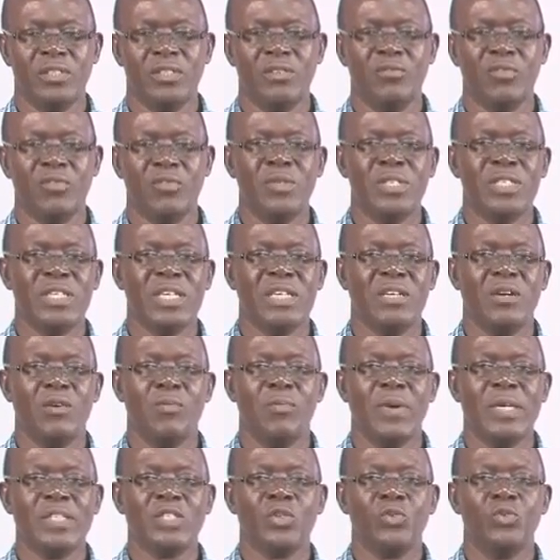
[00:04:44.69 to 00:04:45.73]
The information that I'll
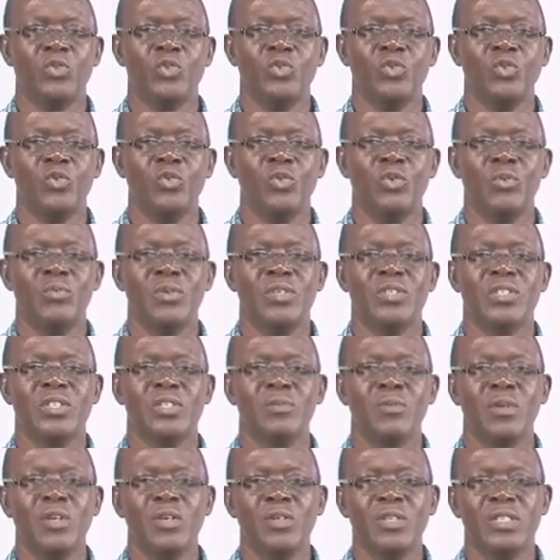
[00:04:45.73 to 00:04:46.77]
pass on to you will be
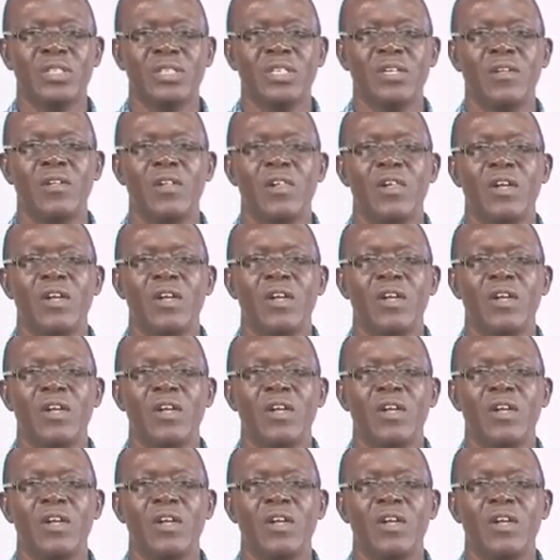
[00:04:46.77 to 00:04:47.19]
stimulus